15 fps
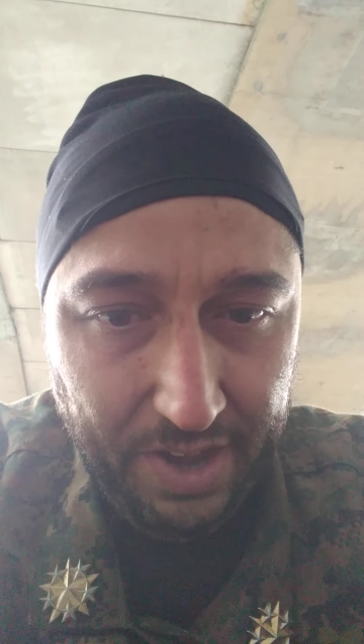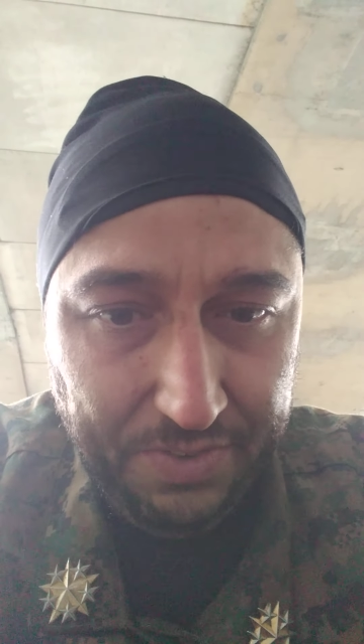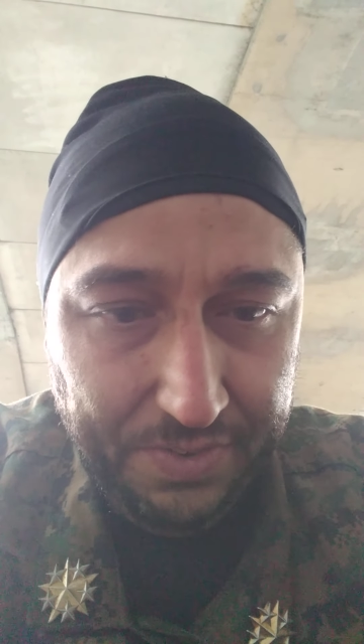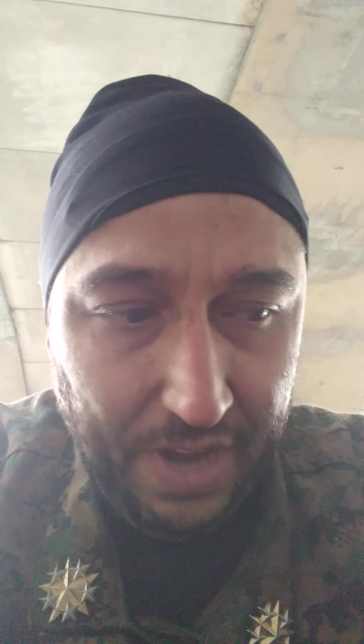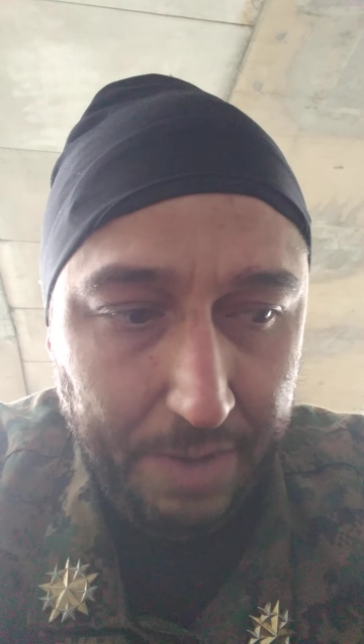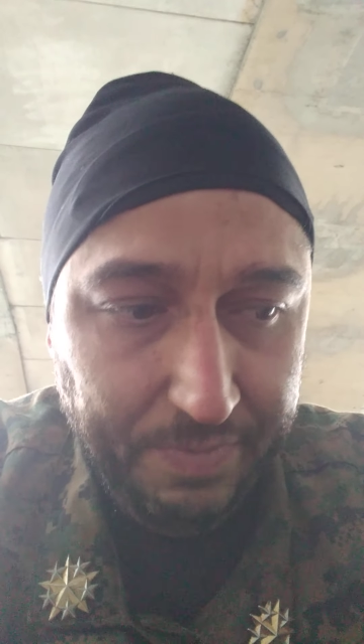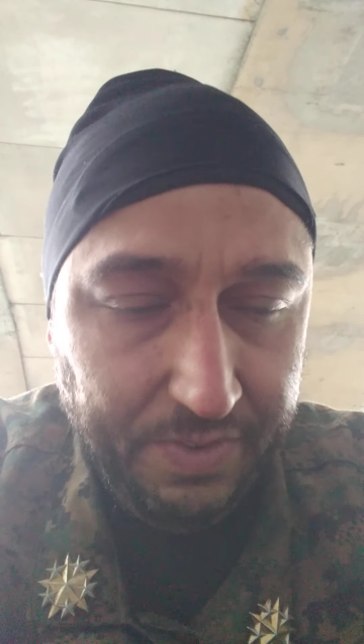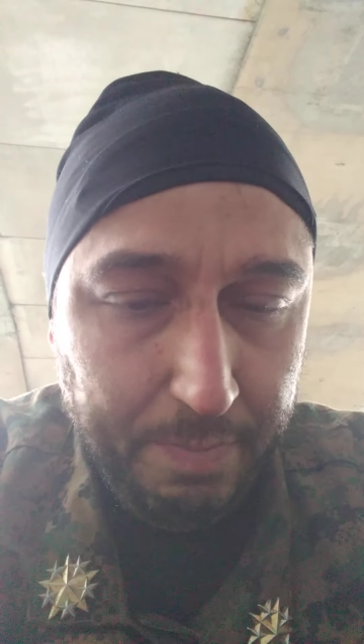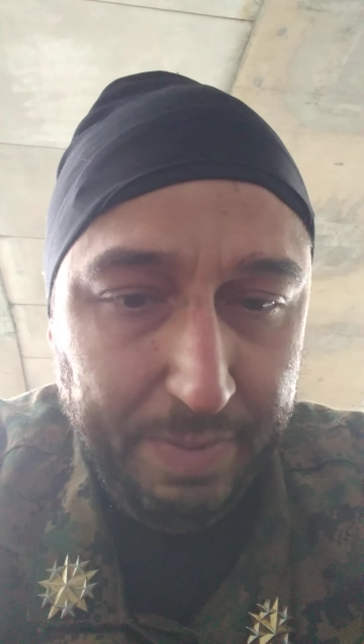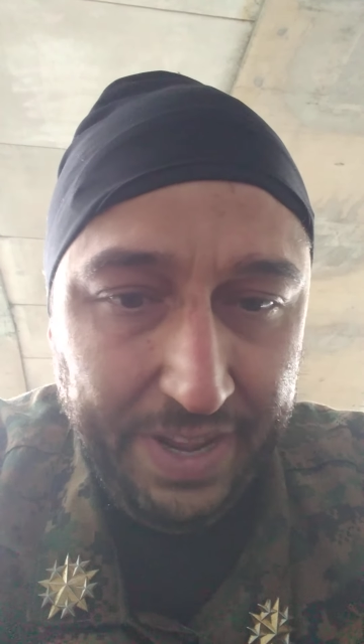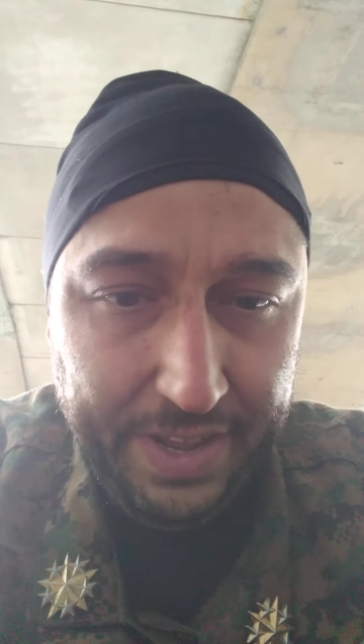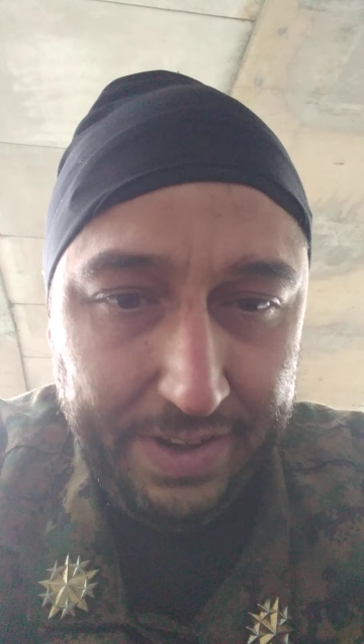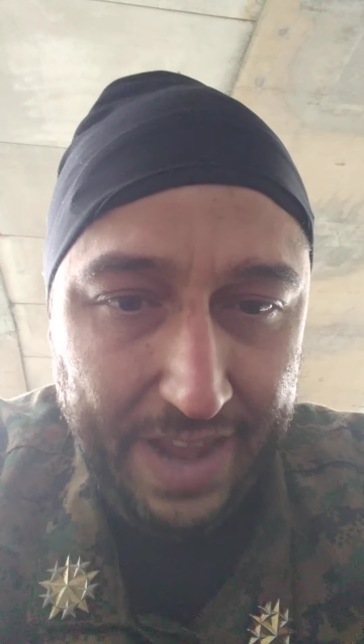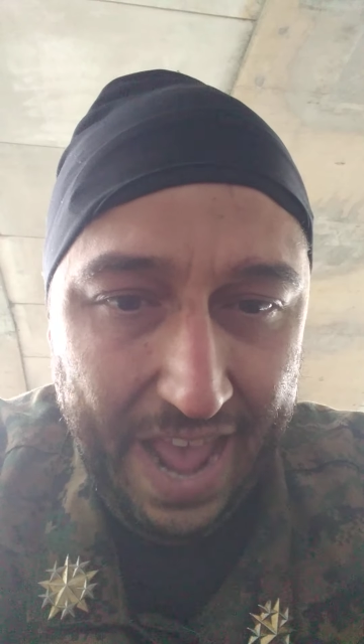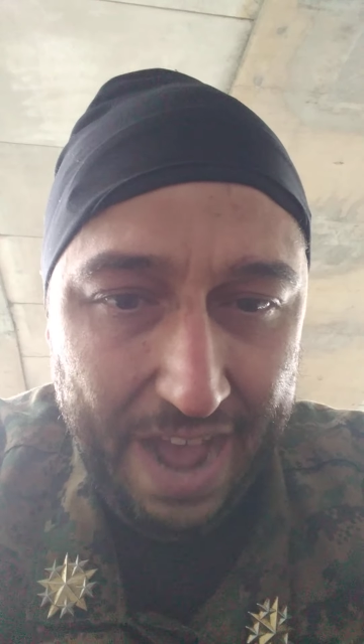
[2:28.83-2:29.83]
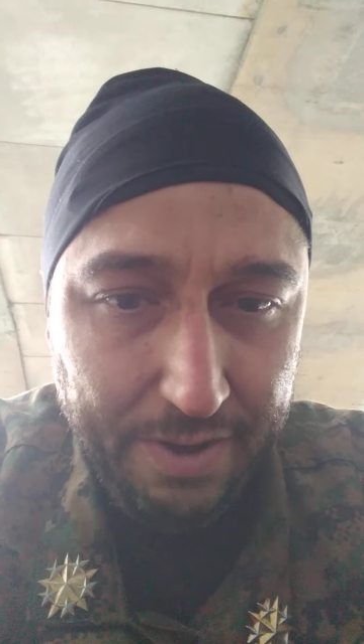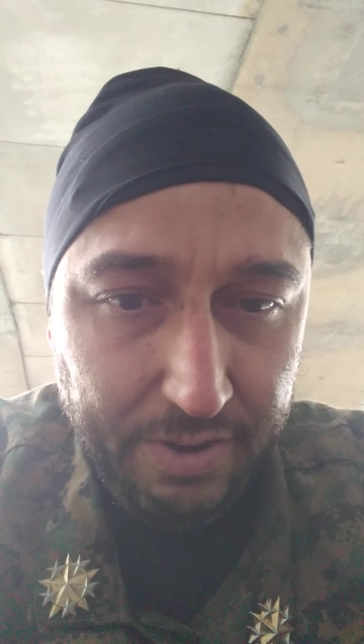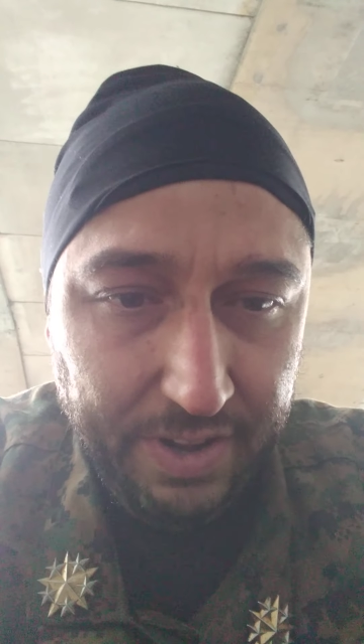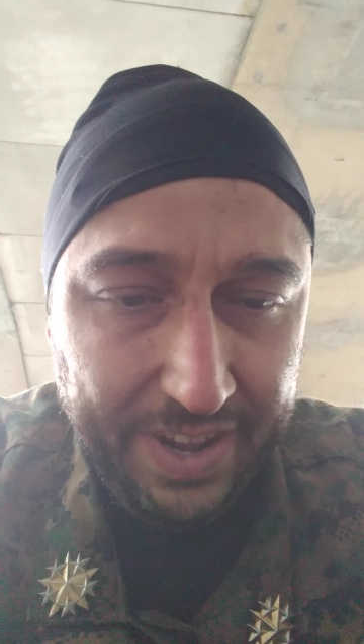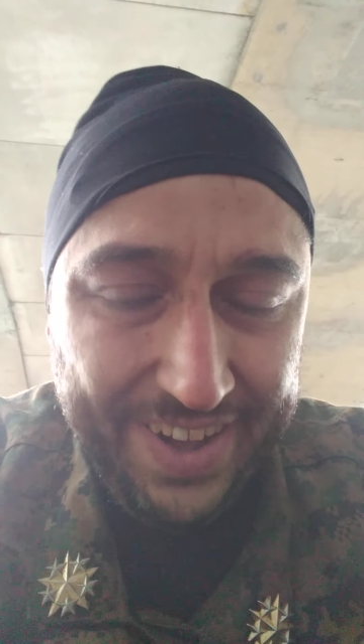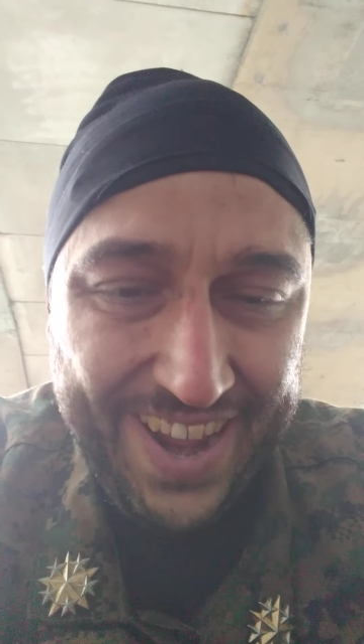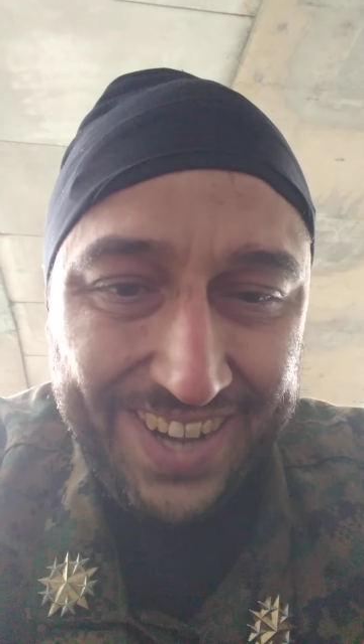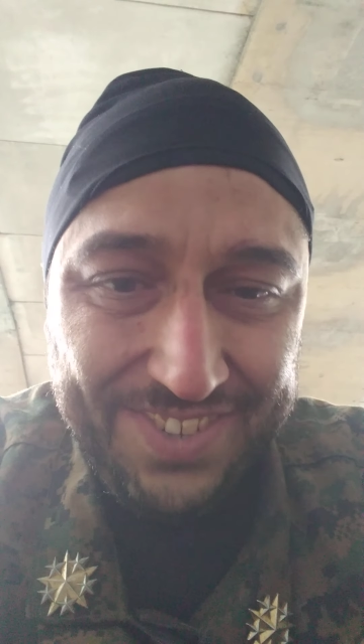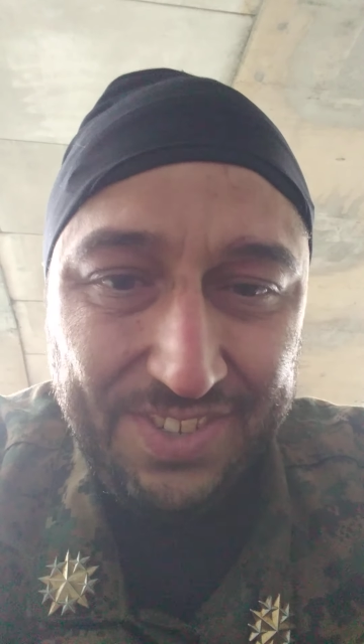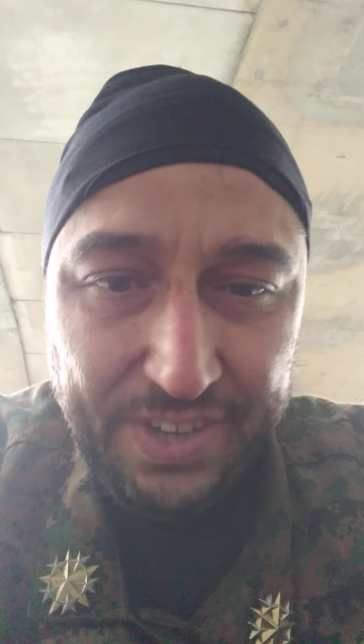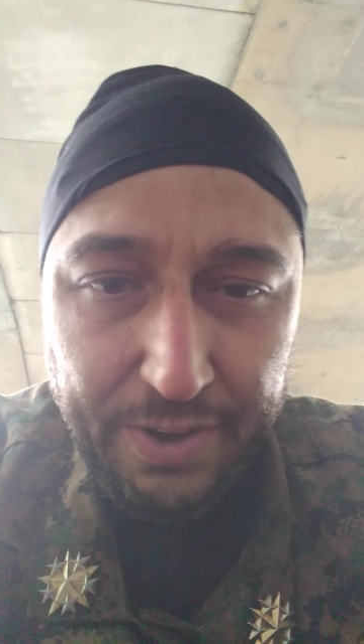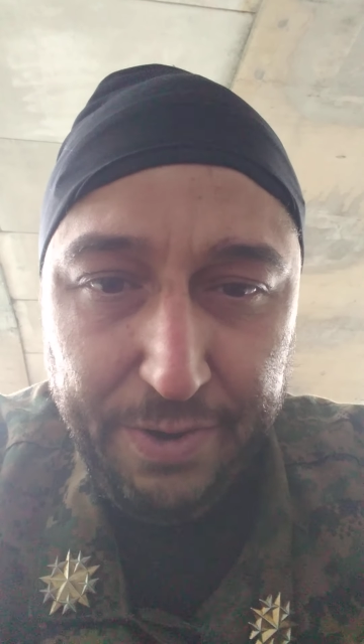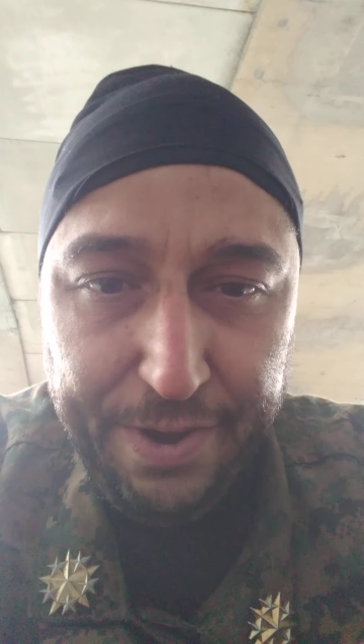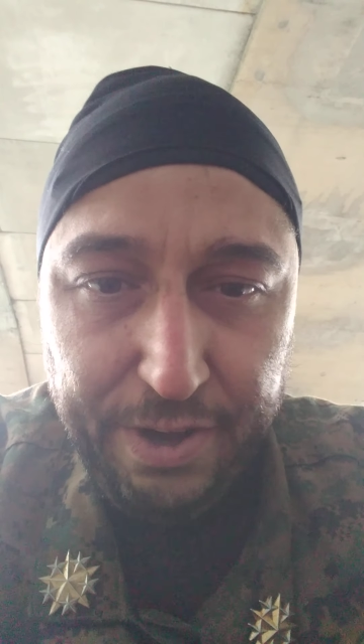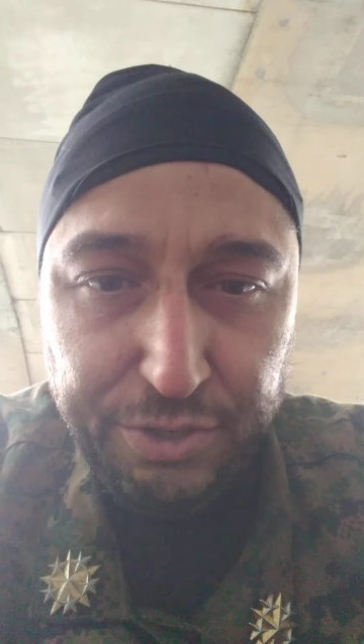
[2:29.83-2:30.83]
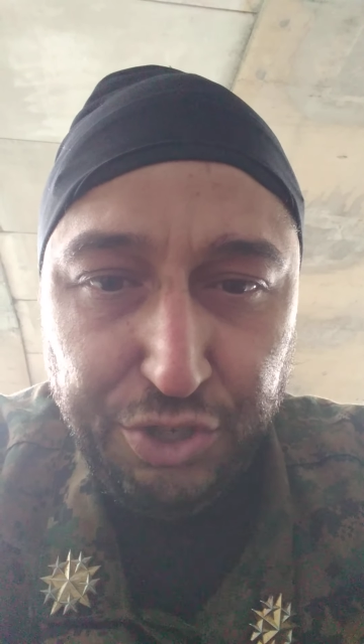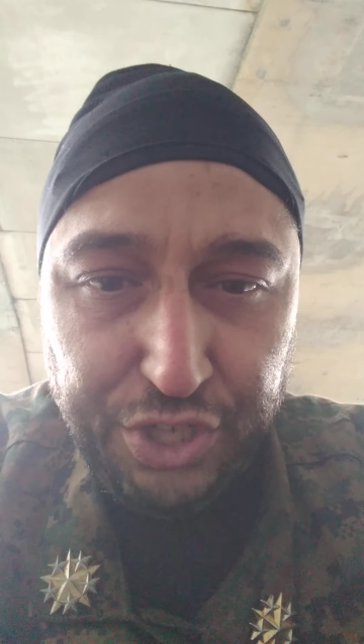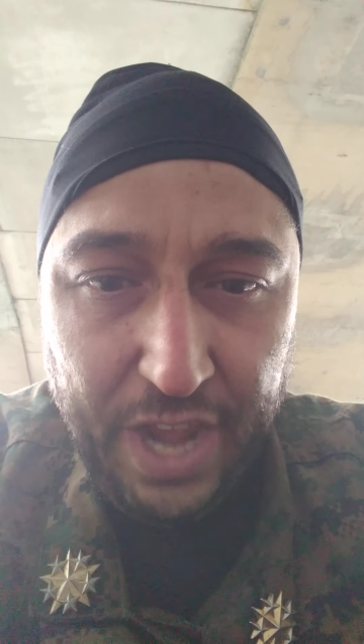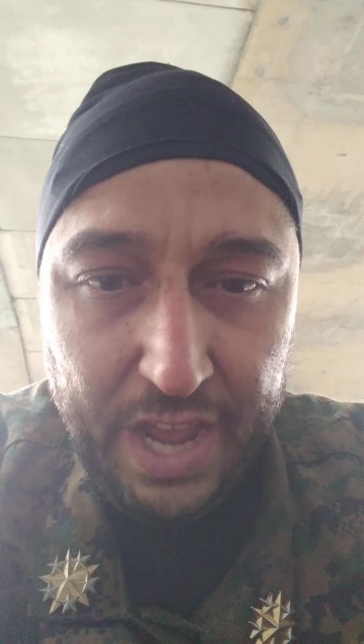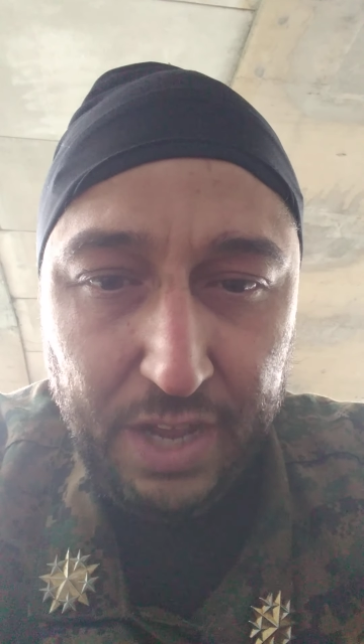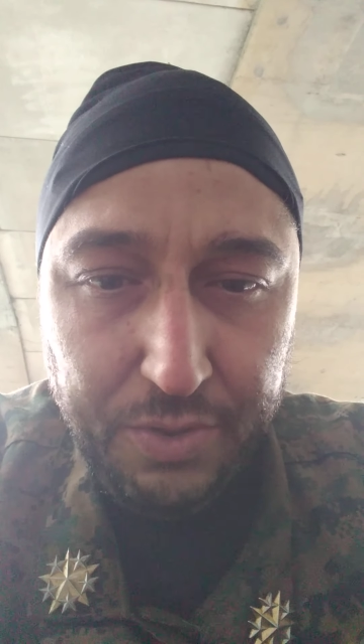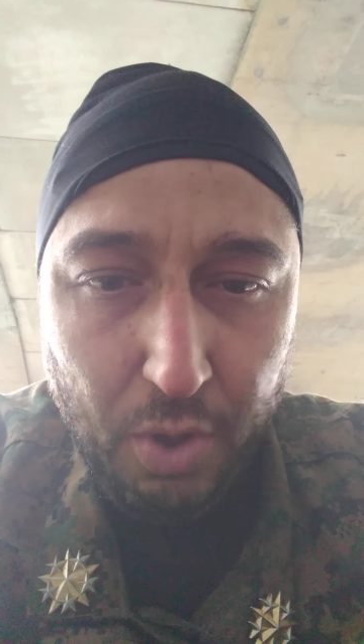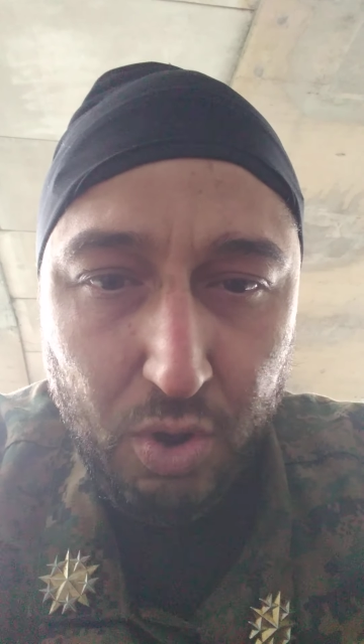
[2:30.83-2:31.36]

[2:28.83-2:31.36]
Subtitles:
except to be an exterior shell